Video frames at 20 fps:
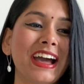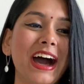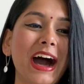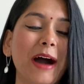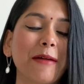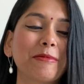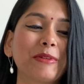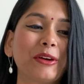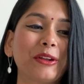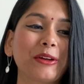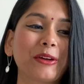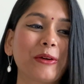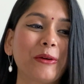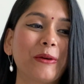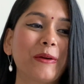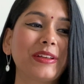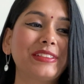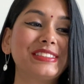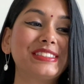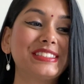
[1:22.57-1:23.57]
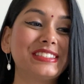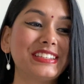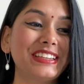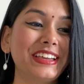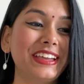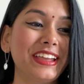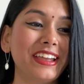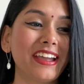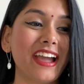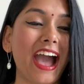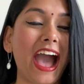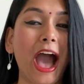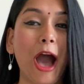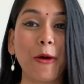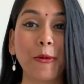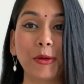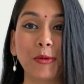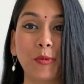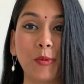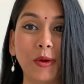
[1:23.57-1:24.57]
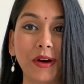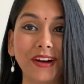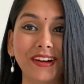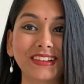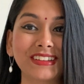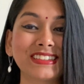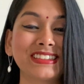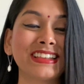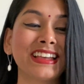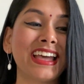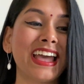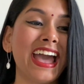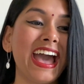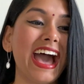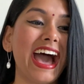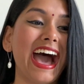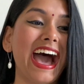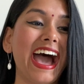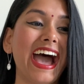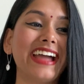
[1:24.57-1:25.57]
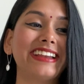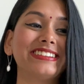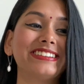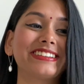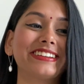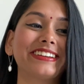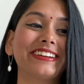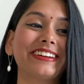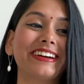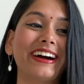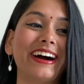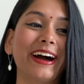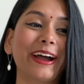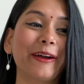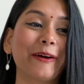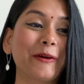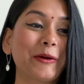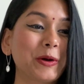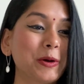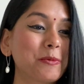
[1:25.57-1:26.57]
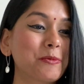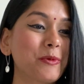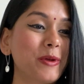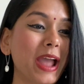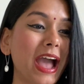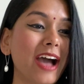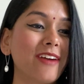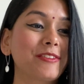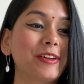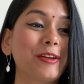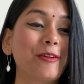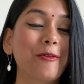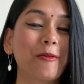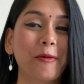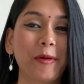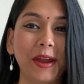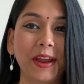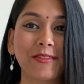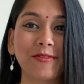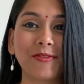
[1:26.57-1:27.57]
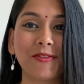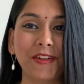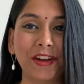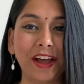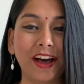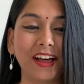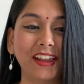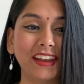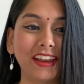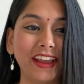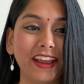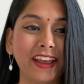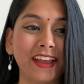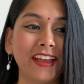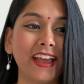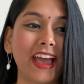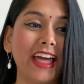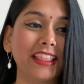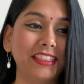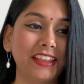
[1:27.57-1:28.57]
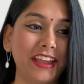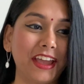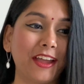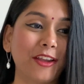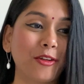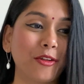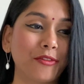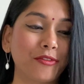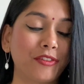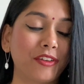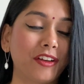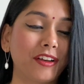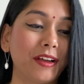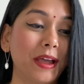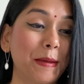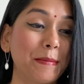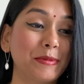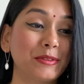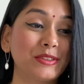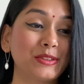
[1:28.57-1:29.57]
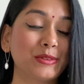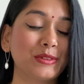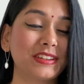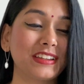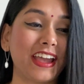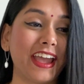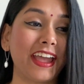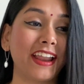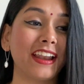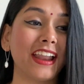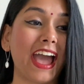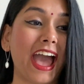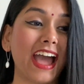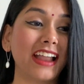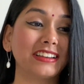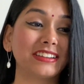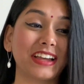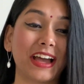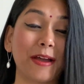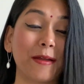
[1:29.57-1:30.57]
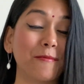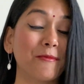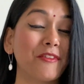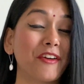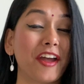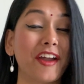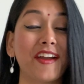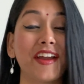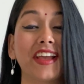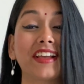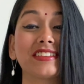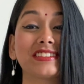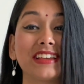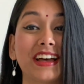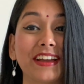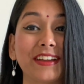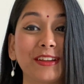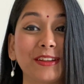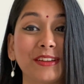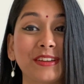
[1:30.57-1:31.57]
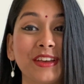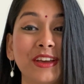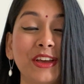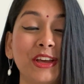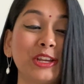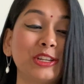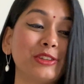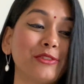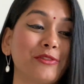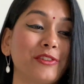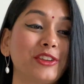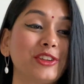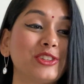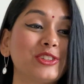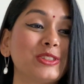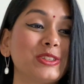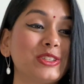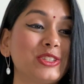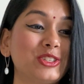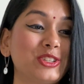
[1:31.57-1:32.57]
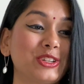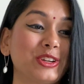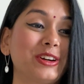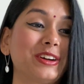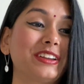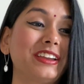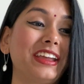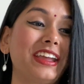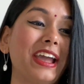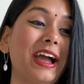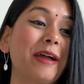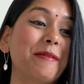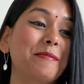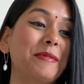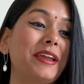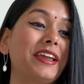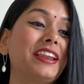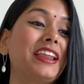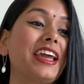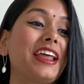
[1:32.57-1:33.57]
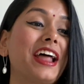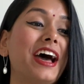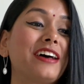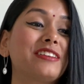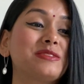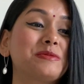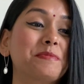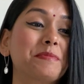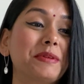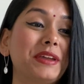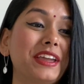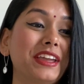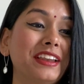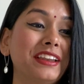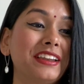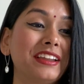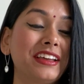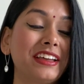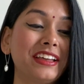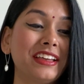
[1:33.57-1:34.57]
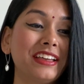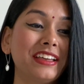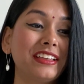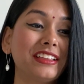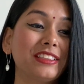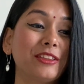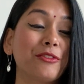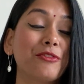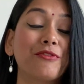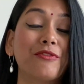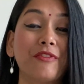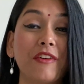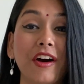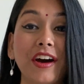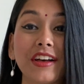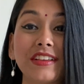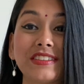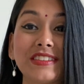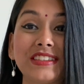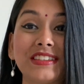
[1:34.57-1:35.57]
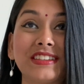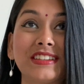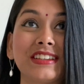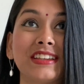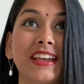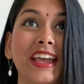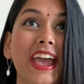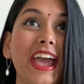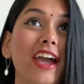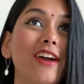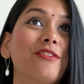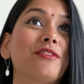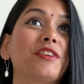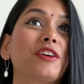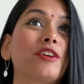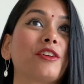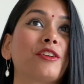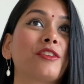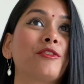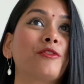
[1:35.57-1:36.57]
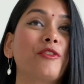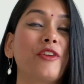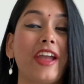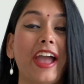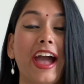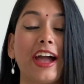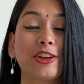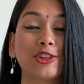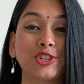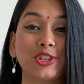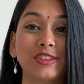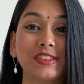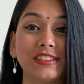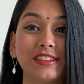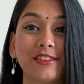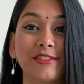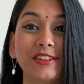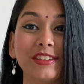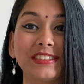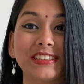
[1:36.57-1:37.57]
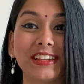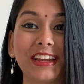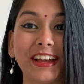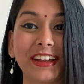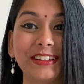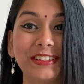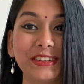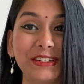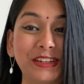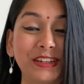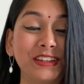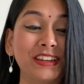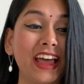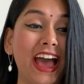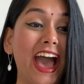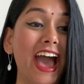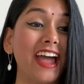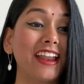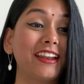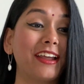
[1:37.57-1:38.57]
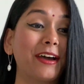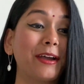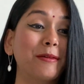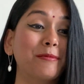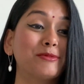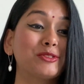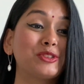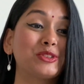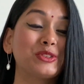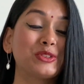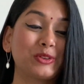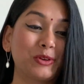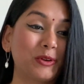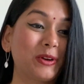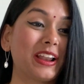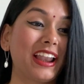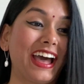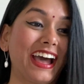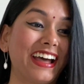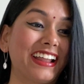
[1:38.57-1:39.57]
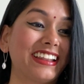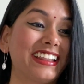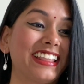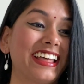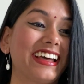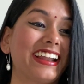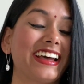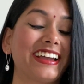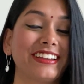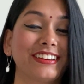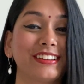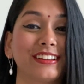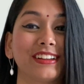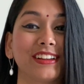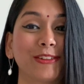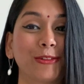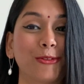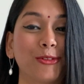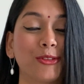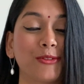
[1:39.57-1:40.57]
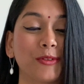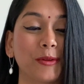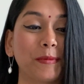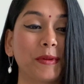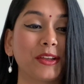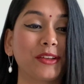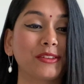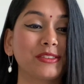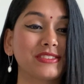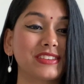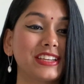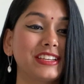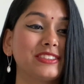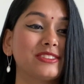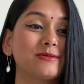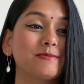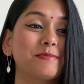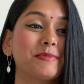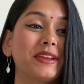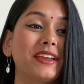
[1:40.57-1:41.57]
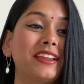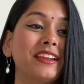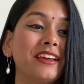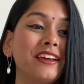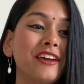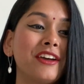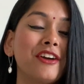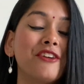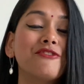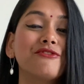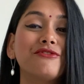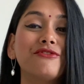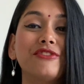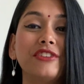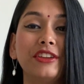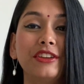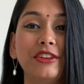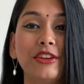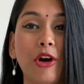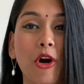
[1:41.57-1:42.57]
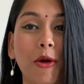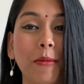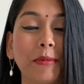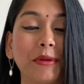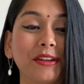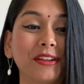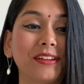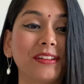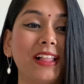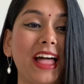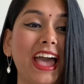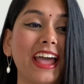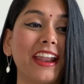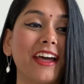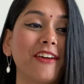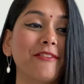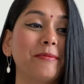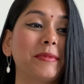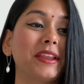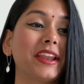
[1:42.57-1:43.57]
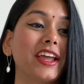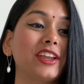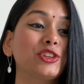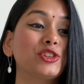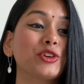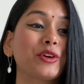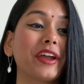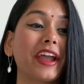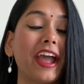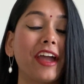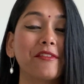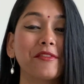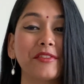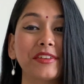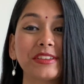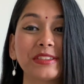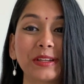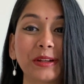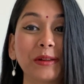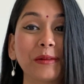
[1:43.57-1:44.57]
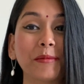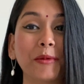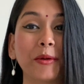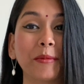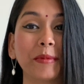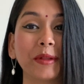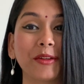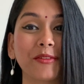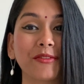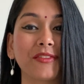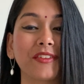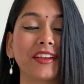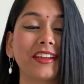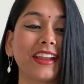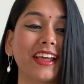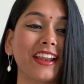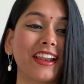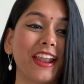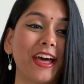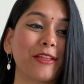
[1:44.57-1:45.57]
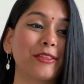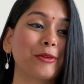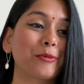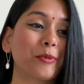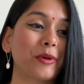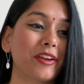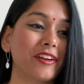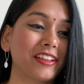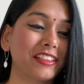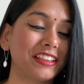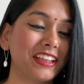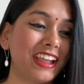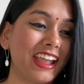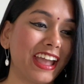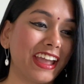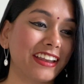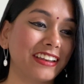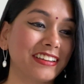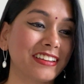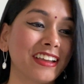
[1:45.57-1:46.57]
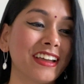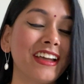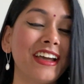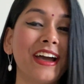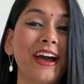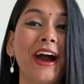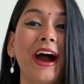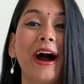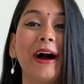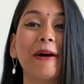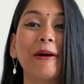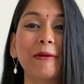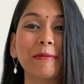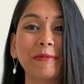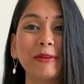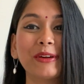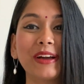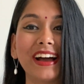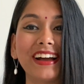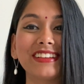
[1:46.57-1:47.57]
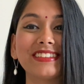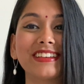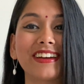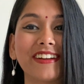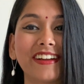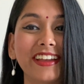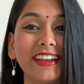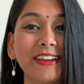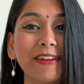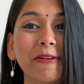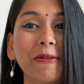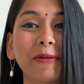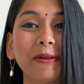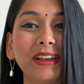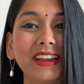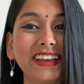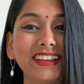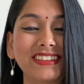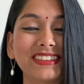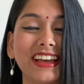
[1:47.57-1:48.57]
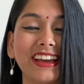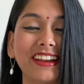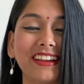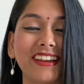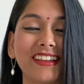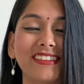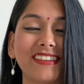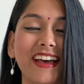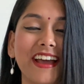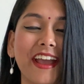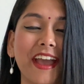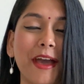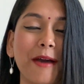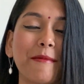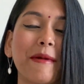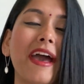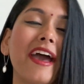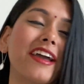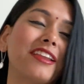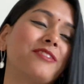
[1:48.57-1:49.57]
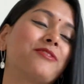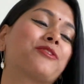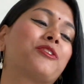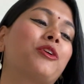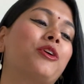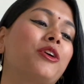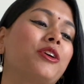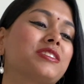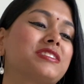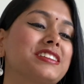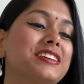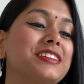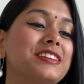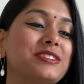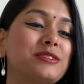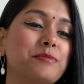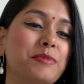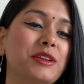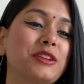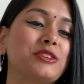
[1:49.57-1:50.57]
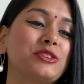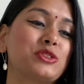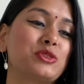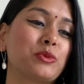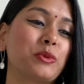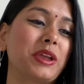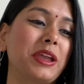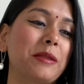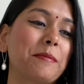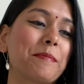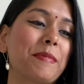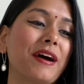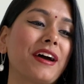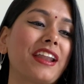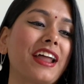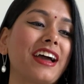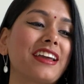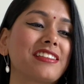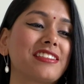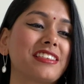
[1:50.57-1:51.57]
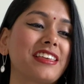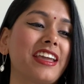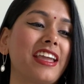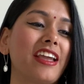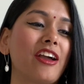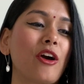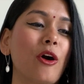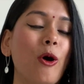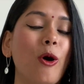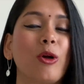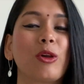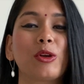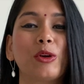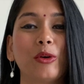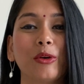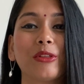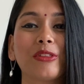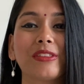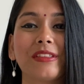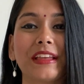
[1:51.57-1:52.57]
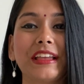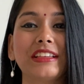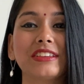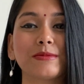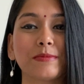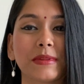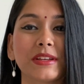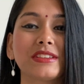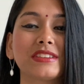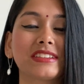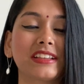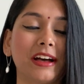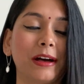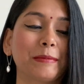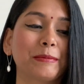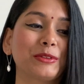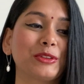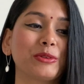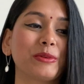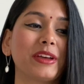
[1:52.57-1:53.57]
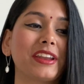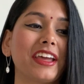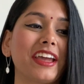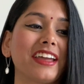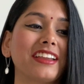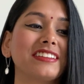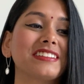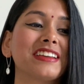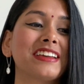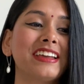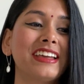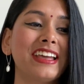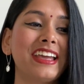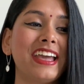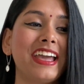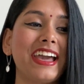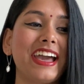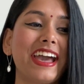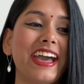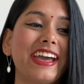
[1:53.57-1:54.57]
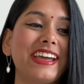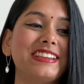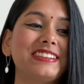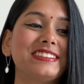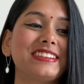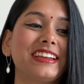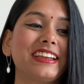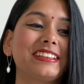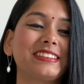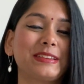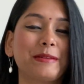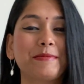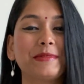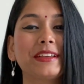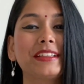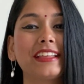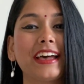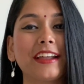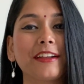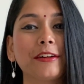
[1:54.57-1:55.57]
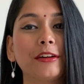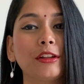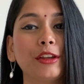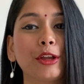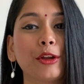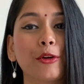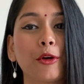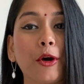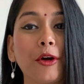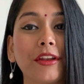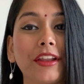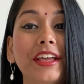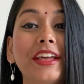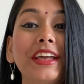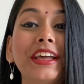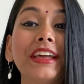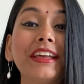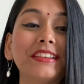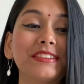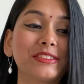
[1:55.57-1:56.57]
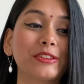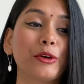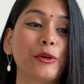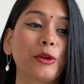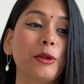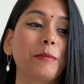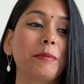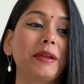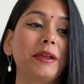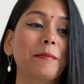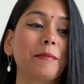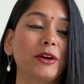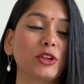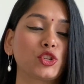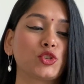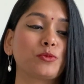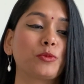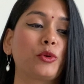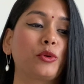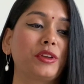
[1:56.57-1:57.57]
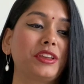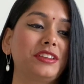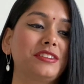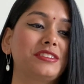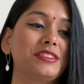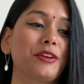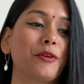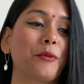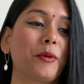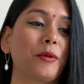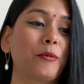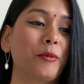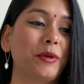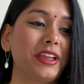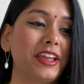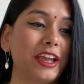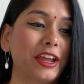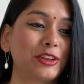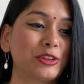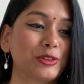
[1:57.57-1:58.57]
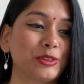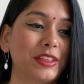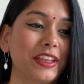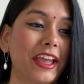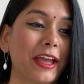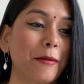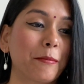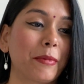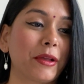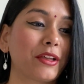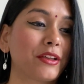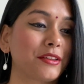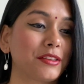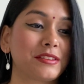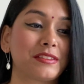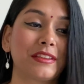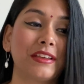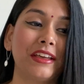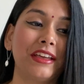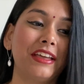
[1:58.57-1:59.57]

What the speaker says: I'm going to go and see how it works, and I hope we have a great finale at the end of episode 10, and I'm very excited to finish this journey. I mean, it has been the first ever reaction series that I did, and I am so glad that I did Lucifer because it's been phenomenal and have been enjoying every single moment of it. And now that we're at the end, I hope you guys are equally excited as I am. And of course, it is bittersweet, but I think all good things must come to an end, and accepting that earlier on is going to be much more easier when we get to the end, because